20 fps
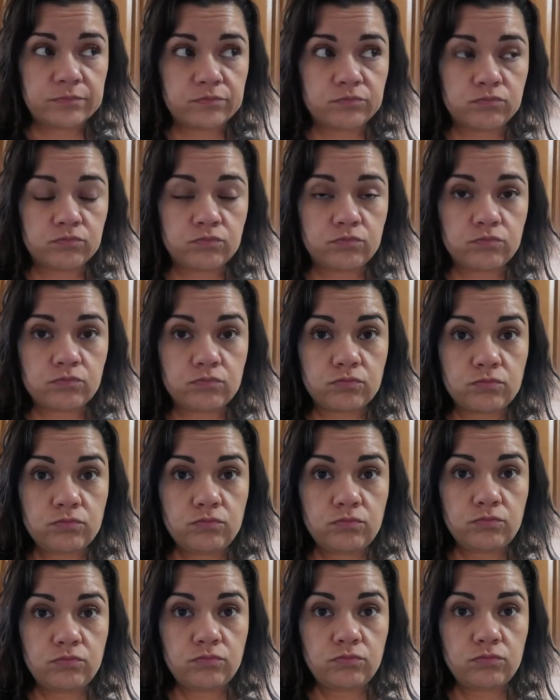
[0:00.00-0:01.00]

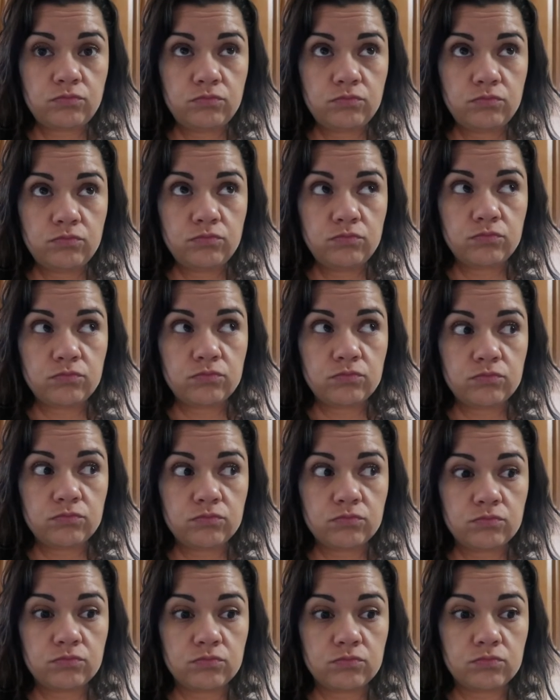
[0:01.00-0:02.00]

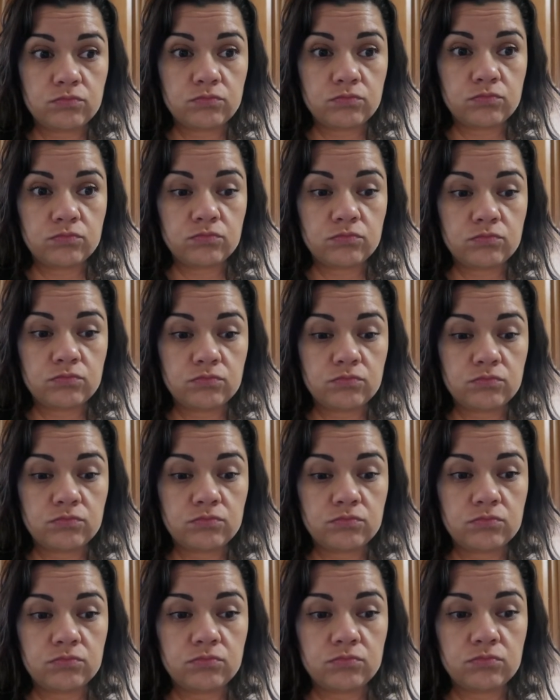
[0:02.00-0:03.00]

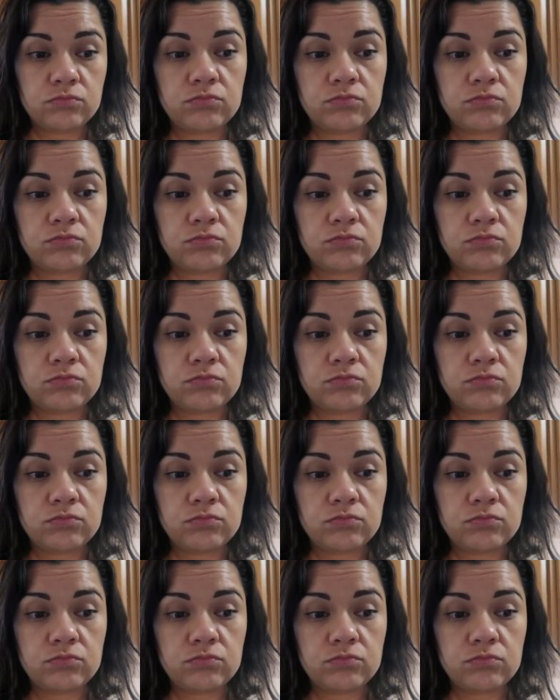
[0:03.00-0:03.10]
Nobody speaks.